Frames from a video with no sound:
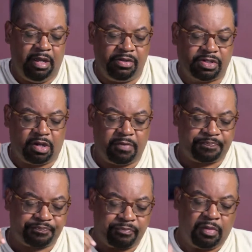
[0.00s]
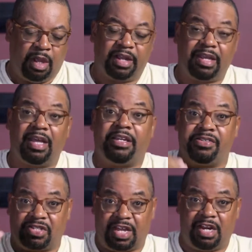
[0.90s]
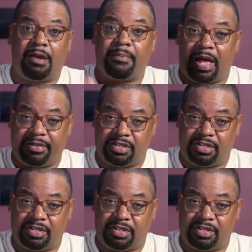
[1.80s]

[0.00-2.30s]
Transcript: And so, again, he's setting up.